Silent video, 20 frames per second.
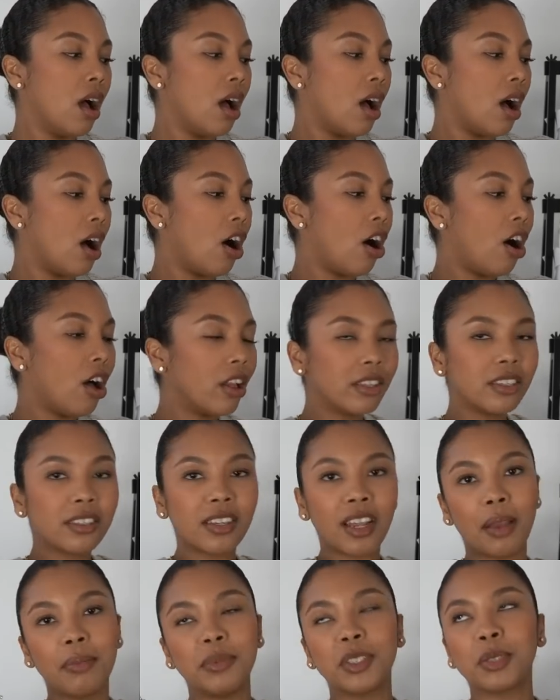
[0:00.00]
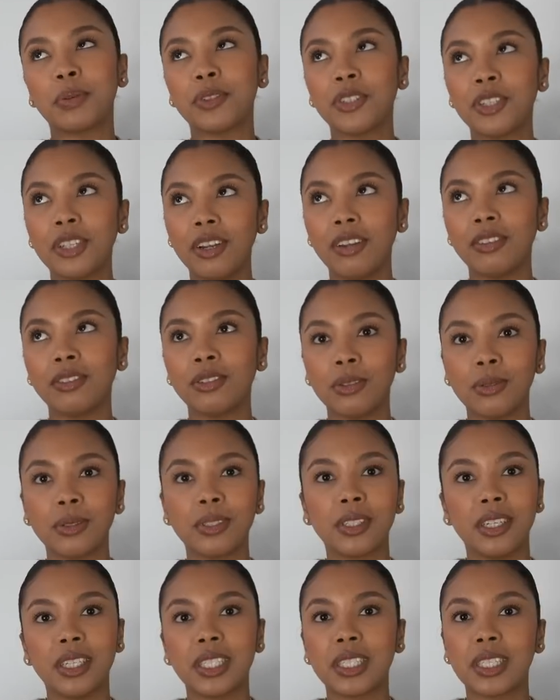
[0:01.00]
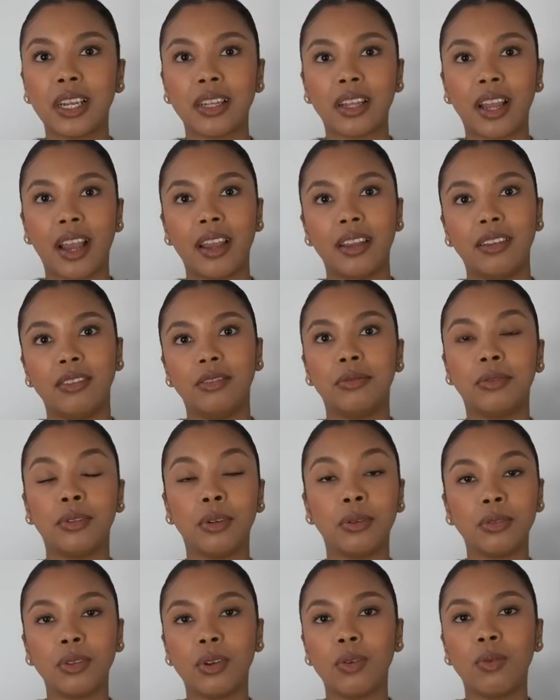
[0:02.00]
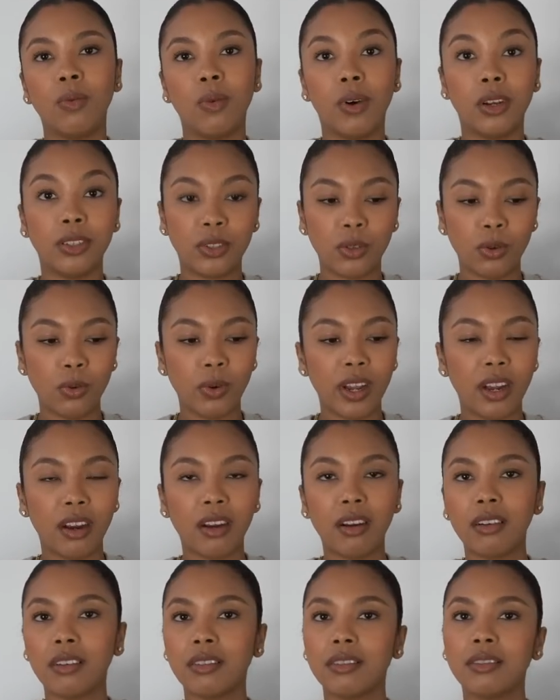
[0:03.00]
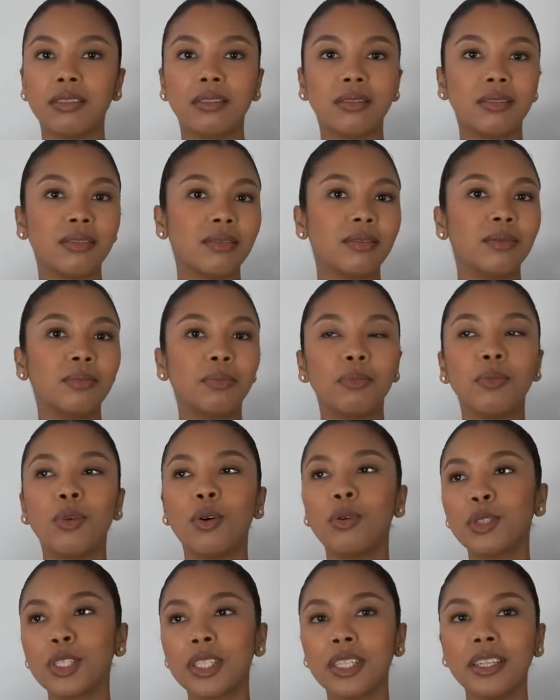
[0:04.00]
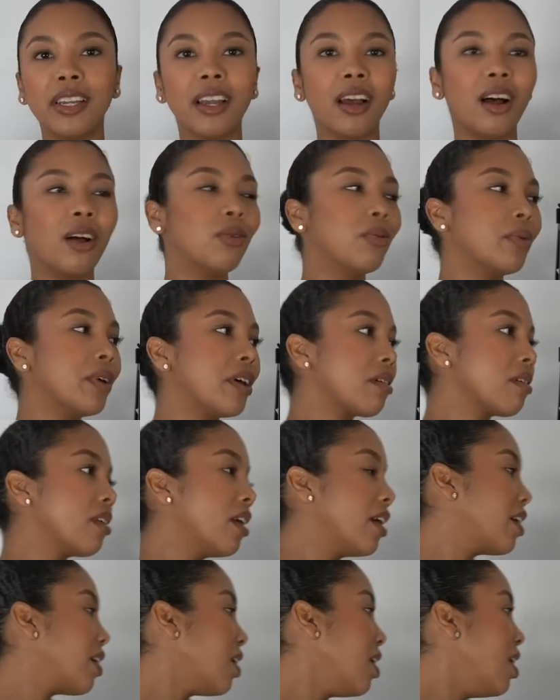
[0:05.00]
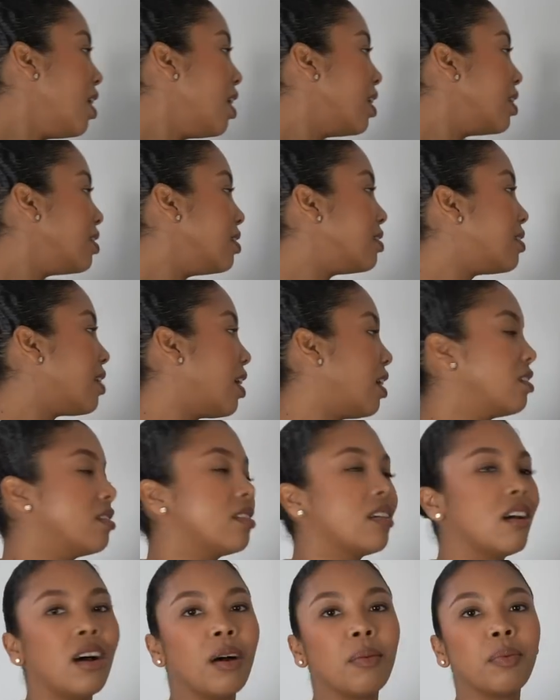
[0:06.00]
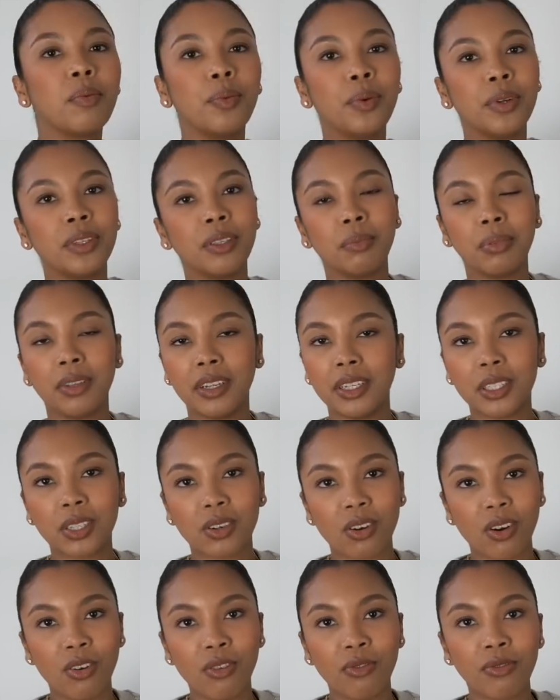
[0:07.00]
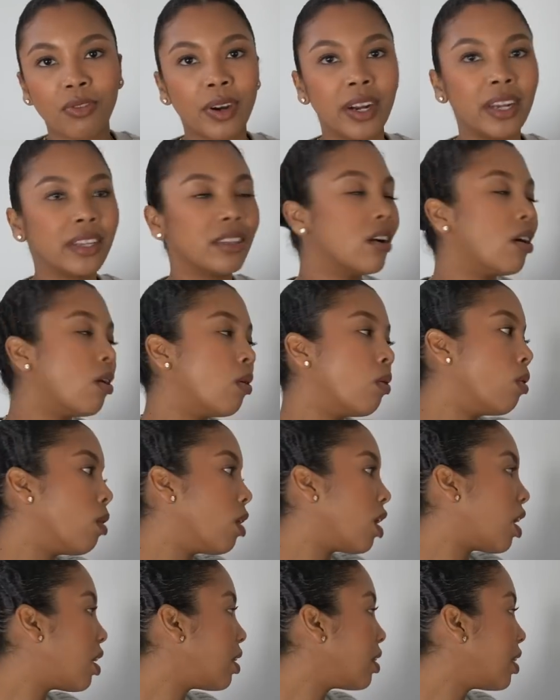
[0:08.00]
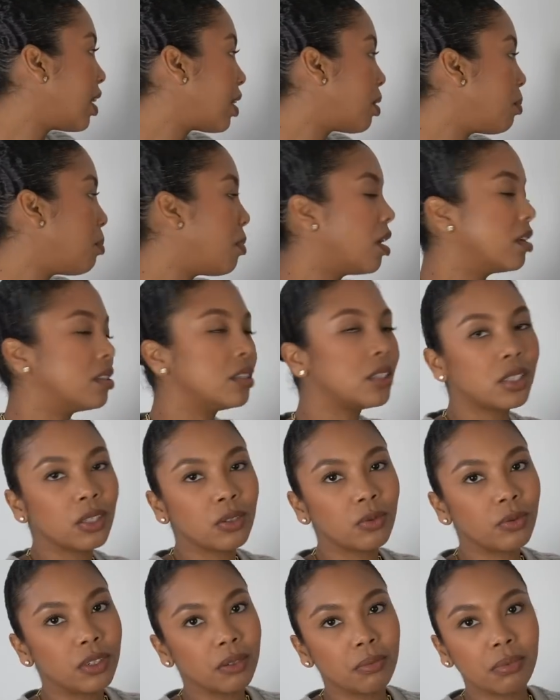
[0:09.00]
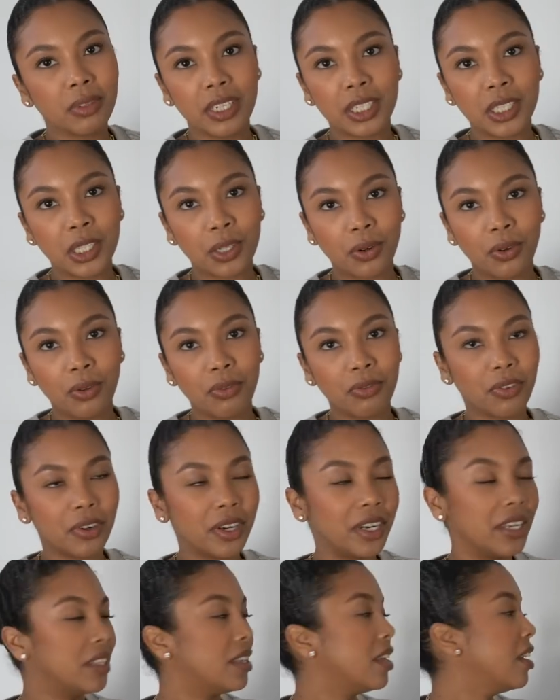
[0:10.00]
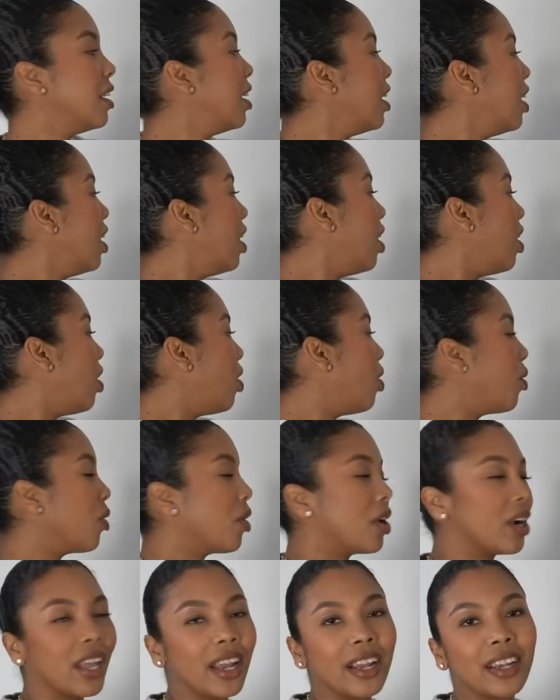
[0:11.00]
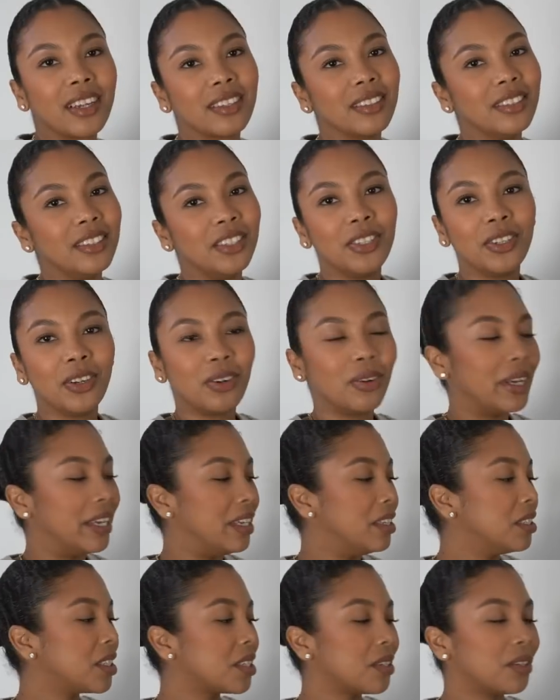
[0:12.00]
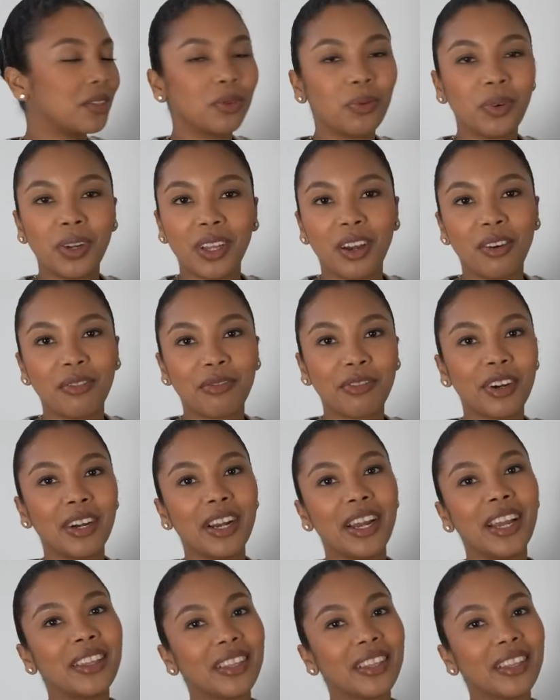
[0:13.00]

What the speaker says: all the time, especially on those days that I don't know what to wear. Mostly I'll wear like the tank top with a blazer over it, or like a bodysuit with a blazer over it, or like, you know, insert whatever, and